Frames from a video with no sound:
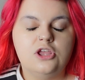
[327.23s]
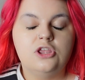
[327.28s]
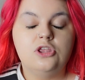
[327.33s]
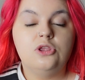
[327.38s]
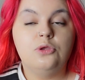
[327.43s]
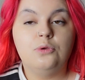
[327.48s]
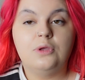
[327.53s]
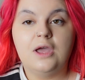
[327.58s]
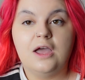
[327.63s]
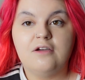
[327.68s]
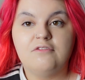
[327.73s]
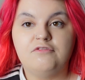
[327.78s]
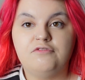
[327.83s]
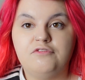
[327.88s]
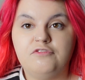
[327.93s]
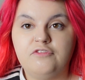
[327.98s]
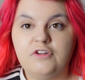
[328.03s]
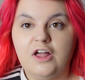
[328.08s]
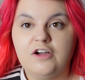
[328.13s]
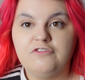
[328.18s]
you get
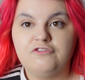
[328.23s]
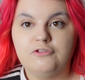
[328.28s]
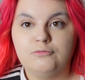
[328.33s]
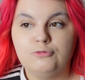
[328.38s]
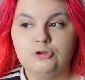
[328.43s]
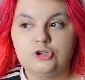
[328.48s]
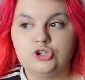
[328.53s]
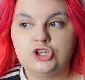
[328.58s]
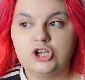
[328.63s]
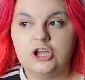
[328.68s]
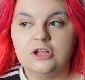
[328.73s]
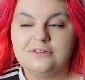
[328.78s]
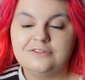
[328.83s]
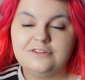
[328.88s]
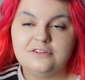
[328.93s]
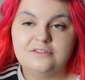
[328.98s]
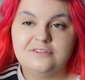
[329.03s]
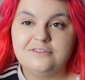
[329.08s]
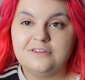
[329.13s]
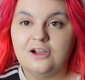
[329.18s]
fluff from your
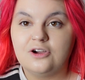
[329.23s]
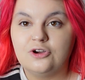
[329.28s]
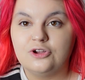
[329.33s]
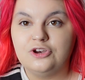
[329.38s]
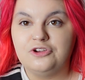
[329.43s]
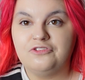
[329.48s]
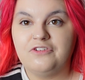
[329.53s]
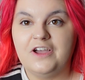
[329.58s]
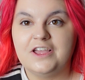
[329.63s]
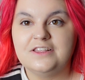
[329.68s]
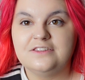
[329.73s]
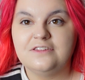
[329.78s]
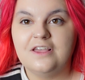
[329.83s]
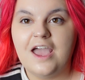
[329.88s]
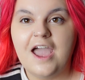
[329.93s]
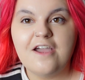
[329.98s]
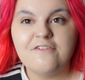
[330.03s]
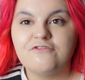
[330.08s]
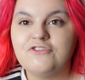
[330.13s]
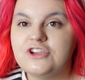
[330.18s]
shirts stuck on your face.
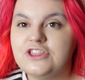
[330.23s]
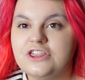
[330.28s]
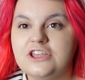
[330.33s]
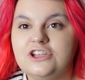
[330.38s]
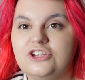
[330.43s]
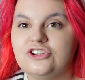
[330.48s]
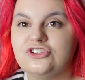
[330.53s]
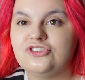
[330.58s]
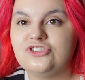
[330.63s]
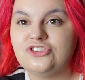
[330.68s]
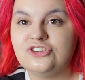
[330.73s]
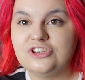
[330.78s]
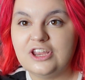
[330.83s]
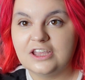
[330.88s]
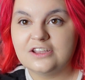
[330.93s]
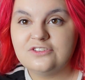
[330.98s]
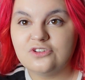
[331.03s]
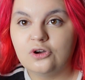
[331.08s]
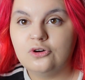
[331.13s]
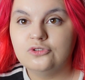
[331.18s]
Everything just
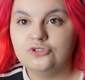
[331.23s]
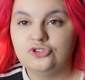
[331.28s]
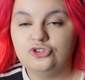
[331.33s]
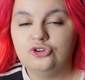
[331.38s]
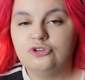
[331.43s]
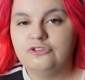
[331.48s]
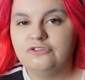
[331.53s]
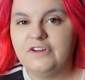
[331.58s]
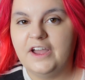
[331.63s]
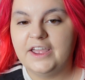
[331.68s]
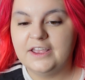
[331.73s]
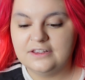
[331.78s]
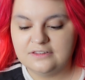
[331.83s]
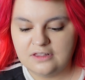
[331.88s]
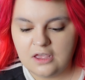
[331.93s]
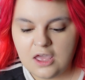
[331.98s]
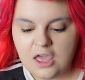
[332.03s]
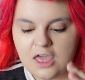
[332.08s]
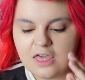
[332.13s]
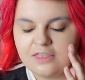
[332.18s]
sticks onto your face.
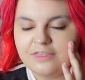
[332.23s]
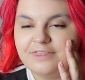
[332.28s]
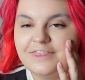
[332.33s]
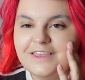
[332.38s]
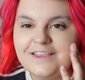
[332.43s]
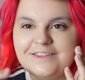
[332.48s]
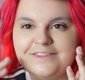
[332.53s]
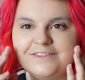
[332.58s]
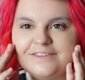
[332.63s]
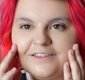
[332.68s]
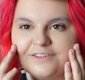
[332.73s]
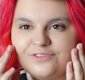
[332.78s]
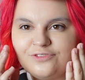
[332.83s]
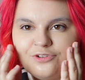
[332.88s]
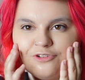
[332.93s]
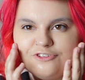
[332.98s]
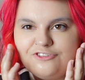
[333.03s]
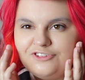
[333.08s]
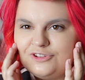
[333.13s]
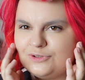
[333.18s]
This does
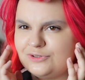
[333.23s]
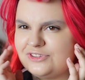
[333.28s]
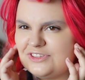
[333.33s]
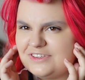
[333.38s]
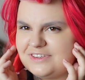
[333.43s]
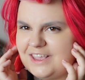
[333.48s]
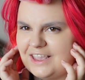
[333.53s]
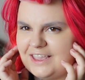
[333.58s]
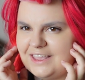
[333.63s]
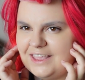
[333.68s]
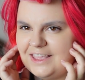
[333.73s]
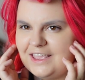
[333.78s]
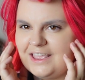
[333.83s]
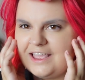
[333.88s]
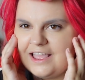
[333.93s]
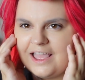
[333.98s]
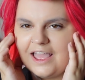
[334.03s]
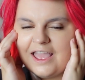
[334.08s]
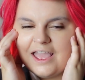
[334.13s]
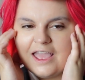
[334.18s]
not feel sticky.